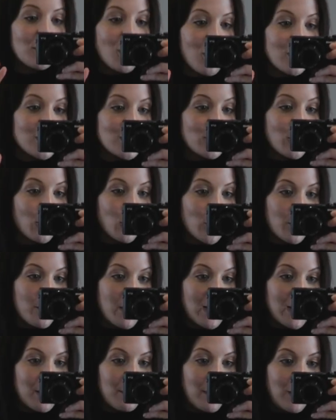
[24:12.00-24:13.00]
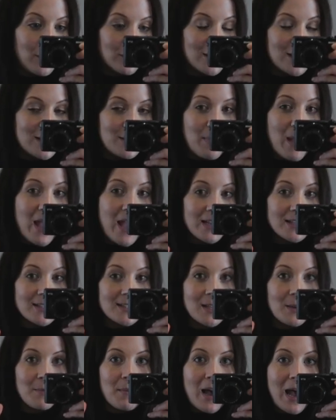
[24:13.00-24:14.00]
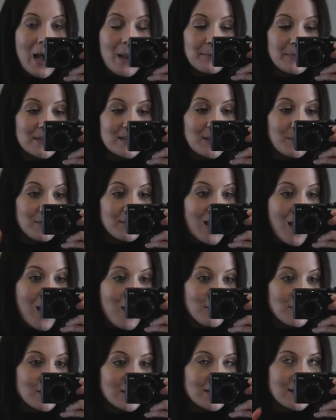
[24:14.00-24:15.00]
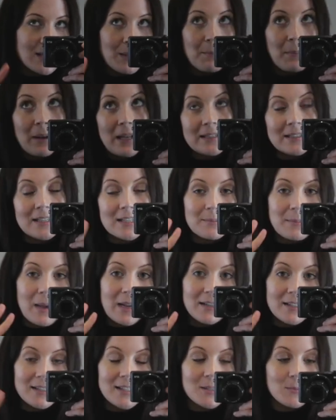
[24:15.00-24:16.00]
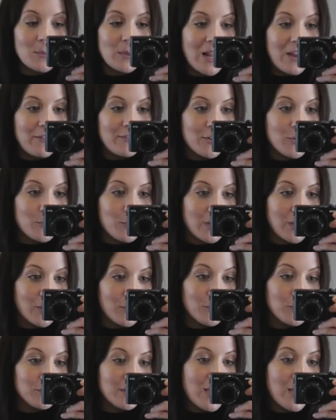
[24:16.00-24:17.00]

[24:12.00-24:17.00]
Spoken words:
thoughts forming about this bag, some ups, some downs, some pluses, minuses, whatever you want to call